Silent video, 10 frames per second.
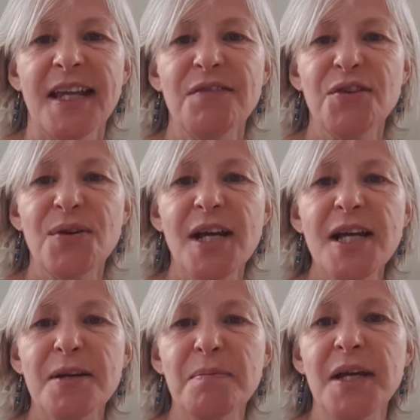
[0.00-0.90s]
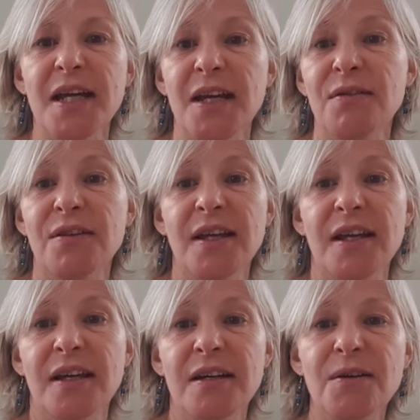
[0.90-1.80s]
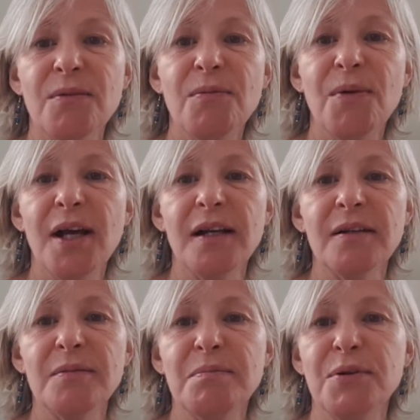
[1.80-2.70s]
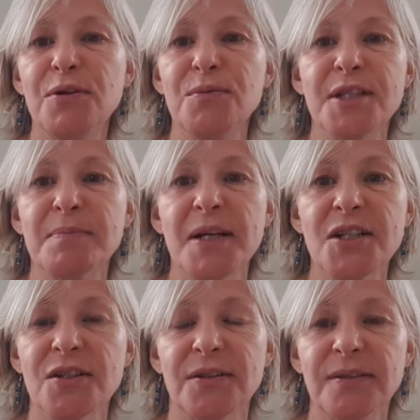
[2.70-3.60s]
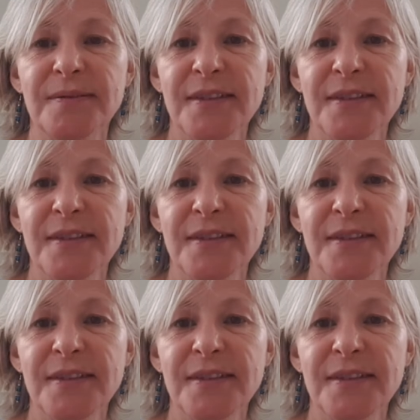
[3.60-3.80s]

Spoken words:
If you're like me, you think, well, Paul was special.